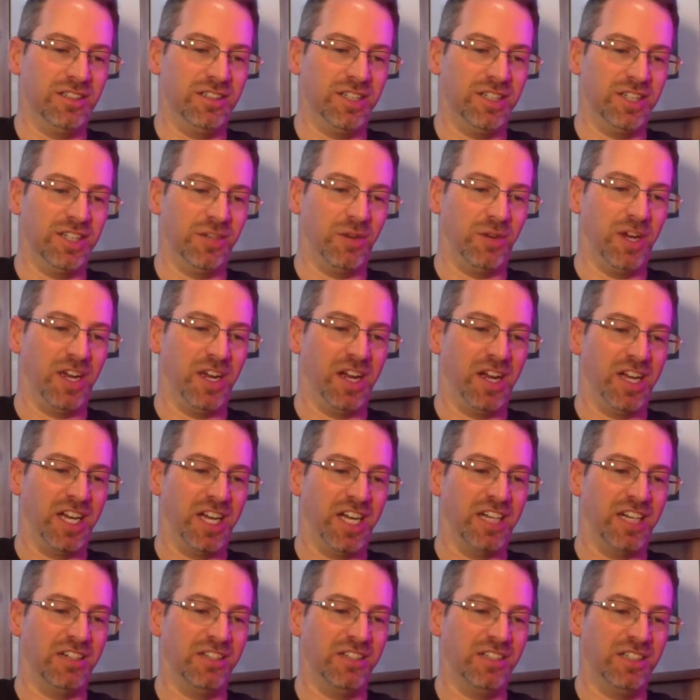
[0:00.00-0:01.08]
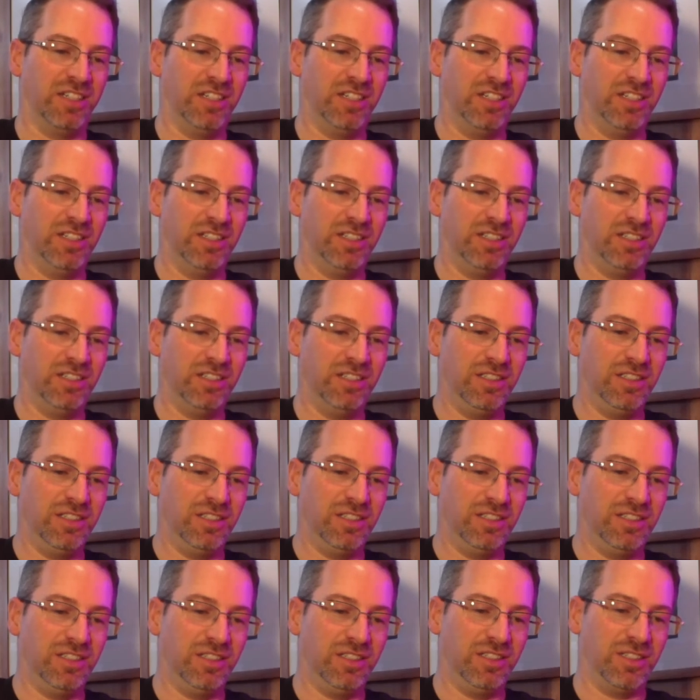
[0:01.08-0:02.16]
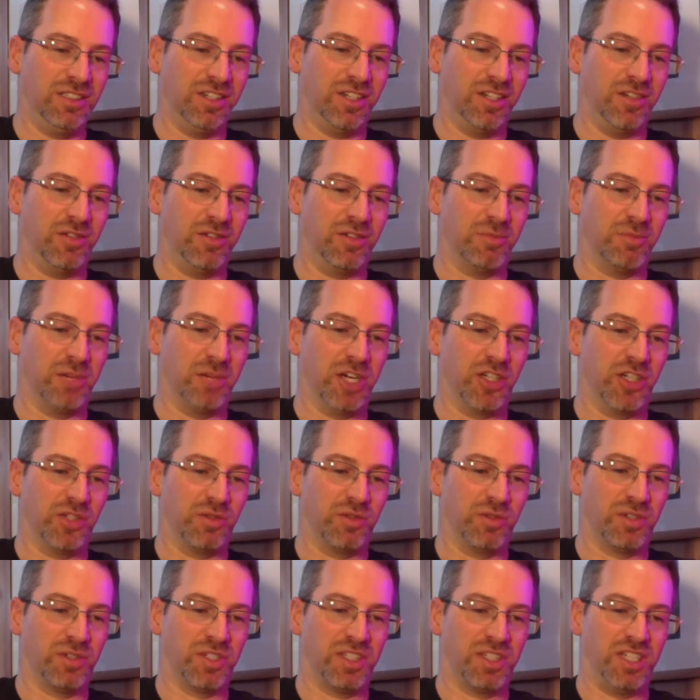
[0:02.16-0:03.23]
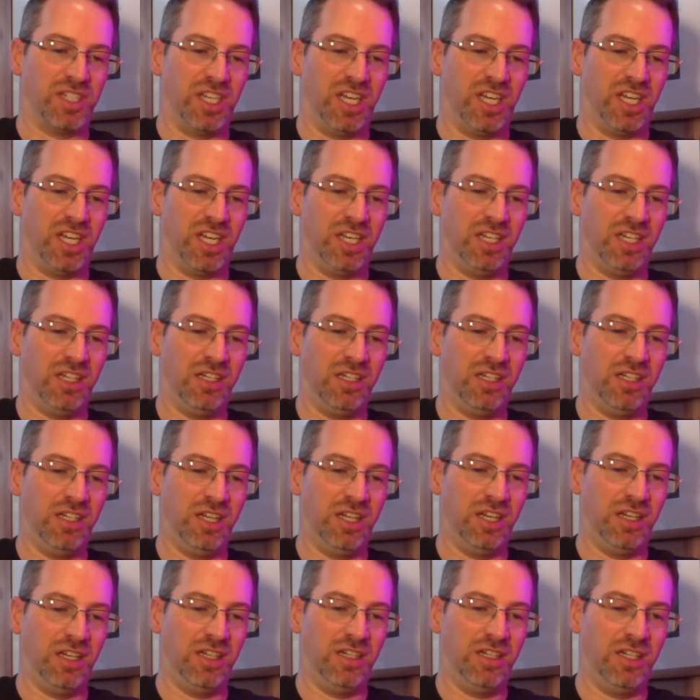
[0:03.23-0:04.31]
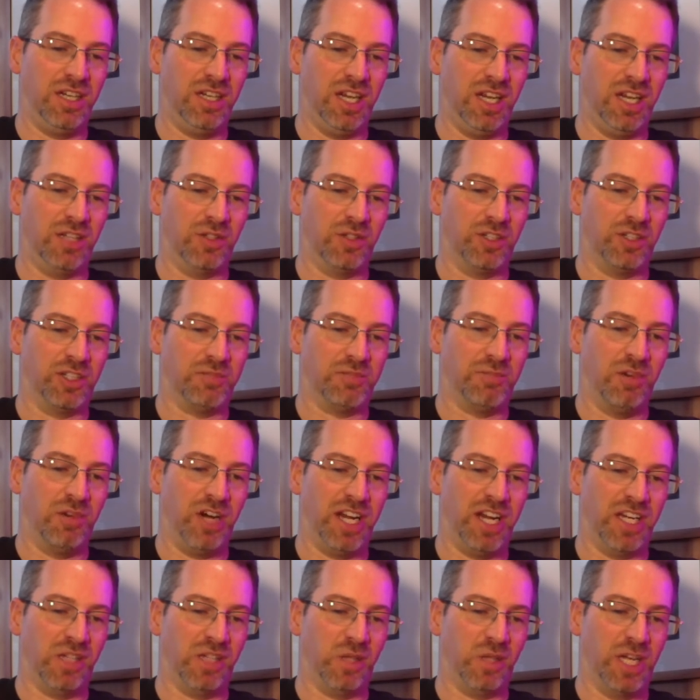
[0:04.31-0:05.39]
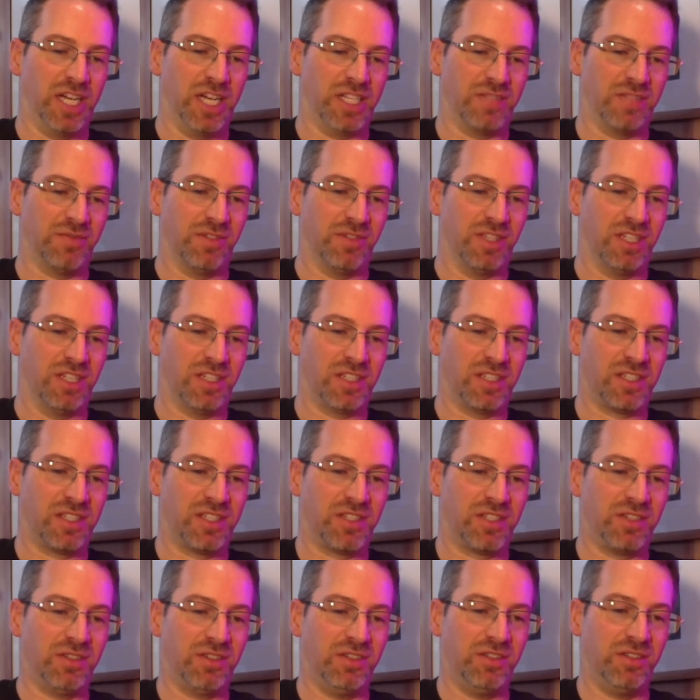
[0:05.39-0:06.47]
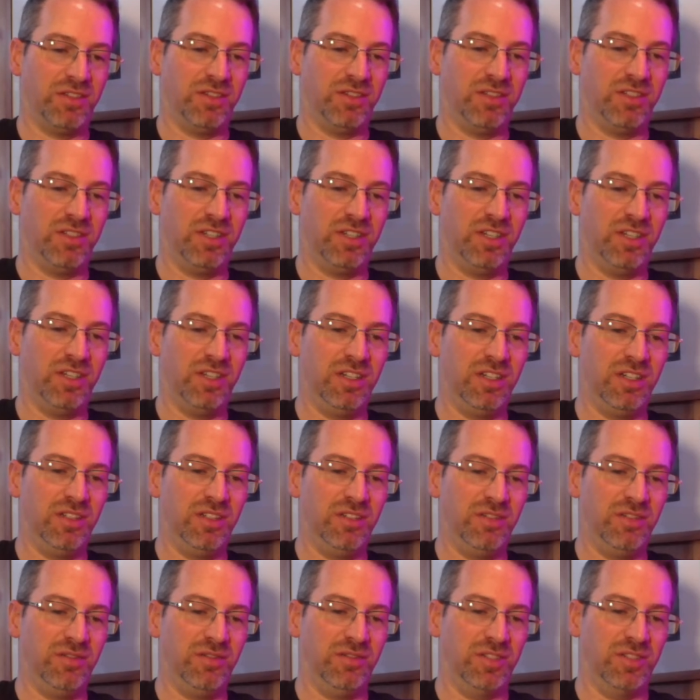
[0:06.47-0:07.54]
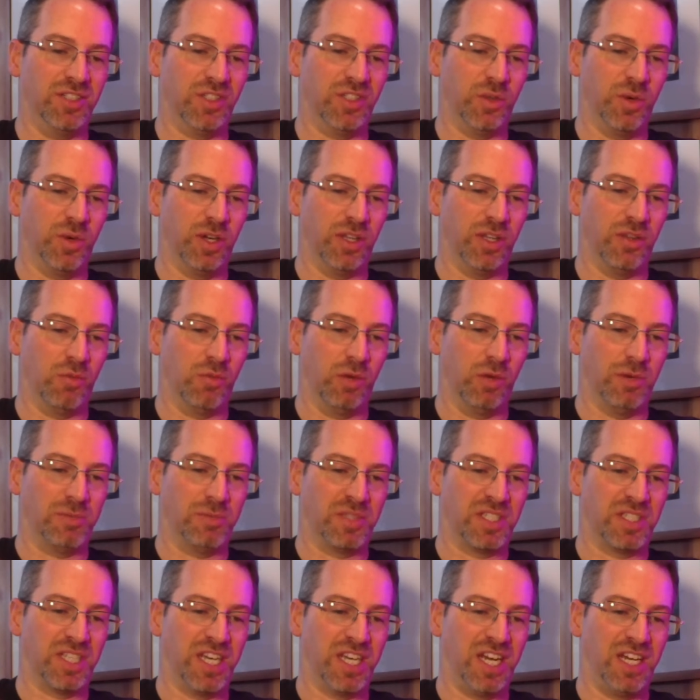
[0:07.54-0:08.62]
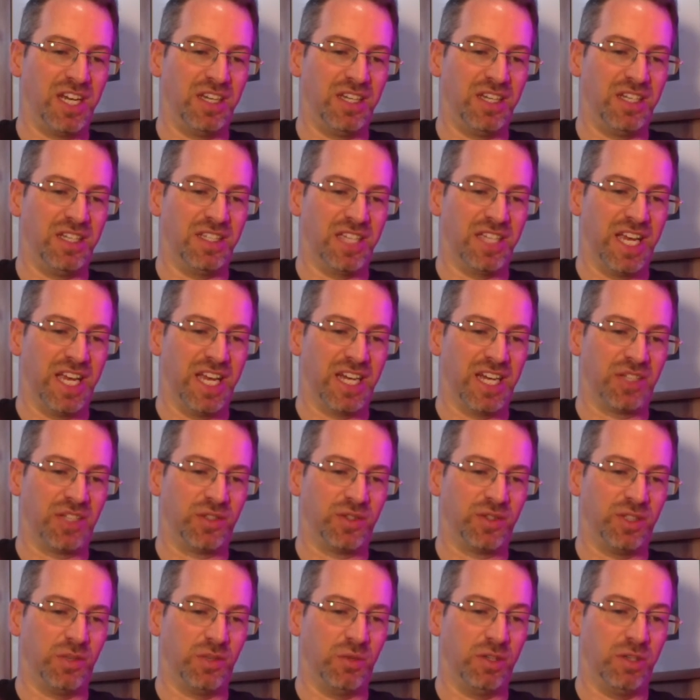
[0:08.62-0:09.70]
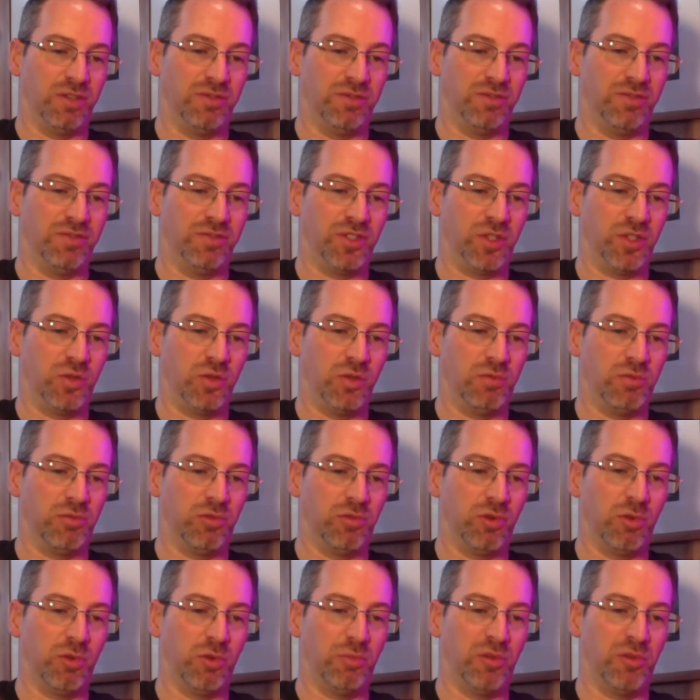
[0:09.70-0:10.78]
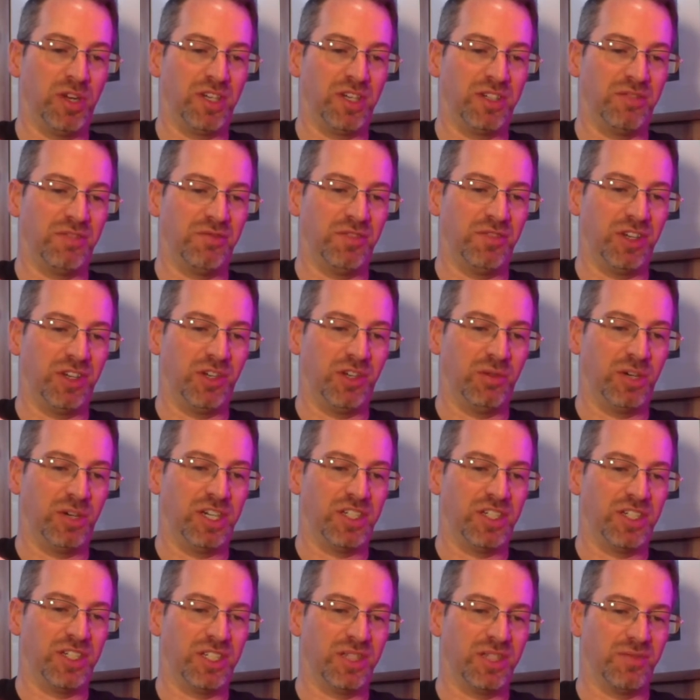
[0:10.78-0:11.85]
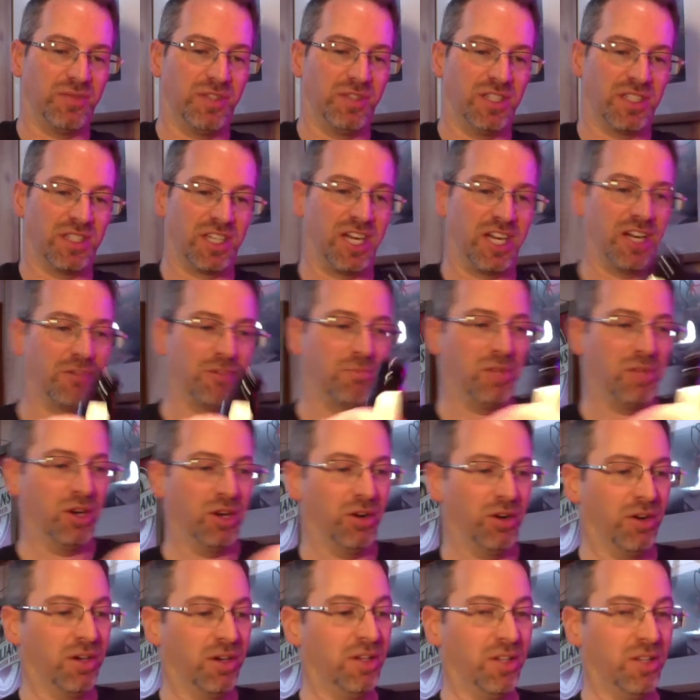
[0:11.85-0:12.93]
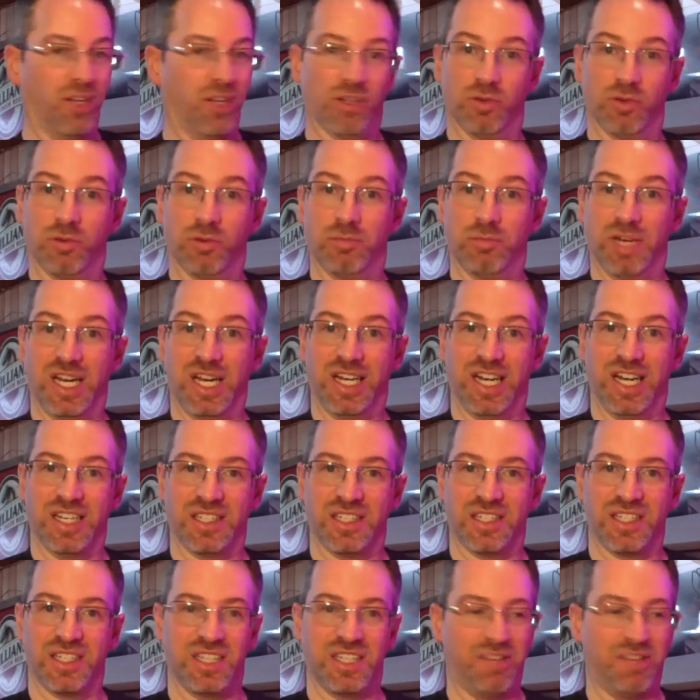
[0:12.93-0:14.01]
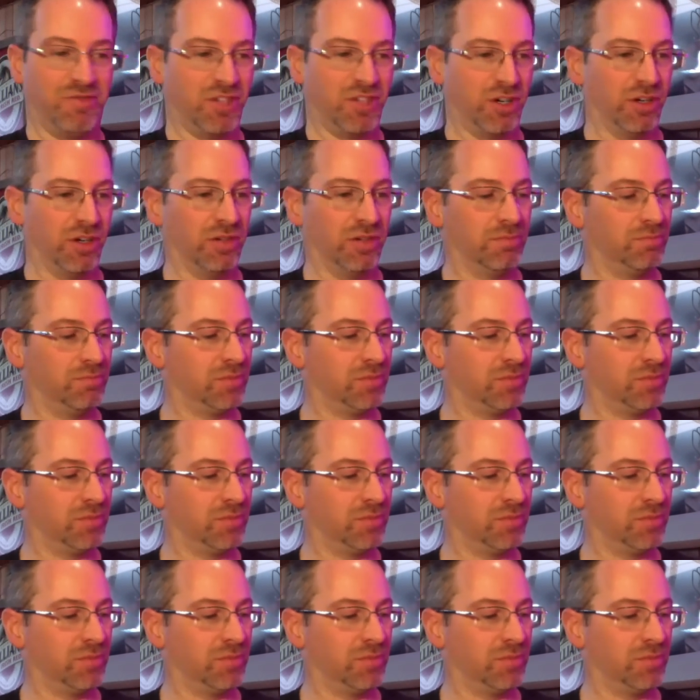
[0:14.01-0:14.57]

Anyway, I can use my trusty English pint glass for this. Which, going to the website, is actually one of two appropriate configurations for this kind of beer, the other one being a snifter.